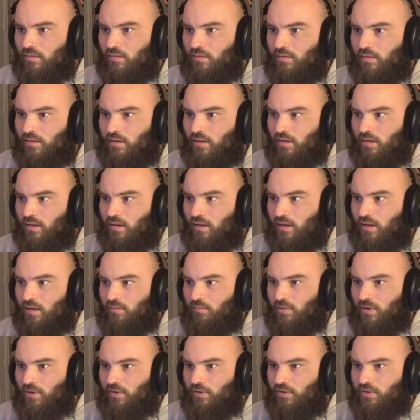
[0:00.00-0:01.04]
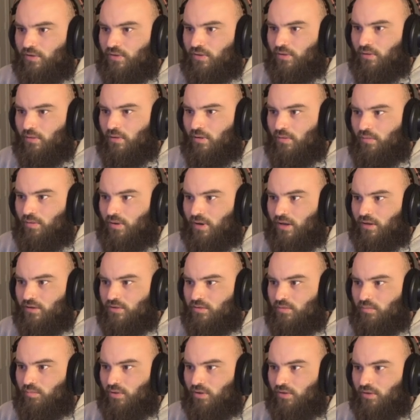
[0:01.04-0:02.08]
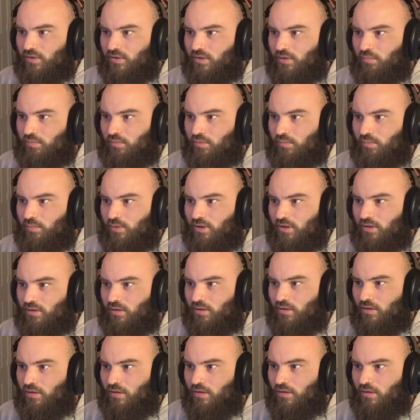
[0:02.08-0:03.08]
It kind of went in there, so I want to actually bring this up a little bit.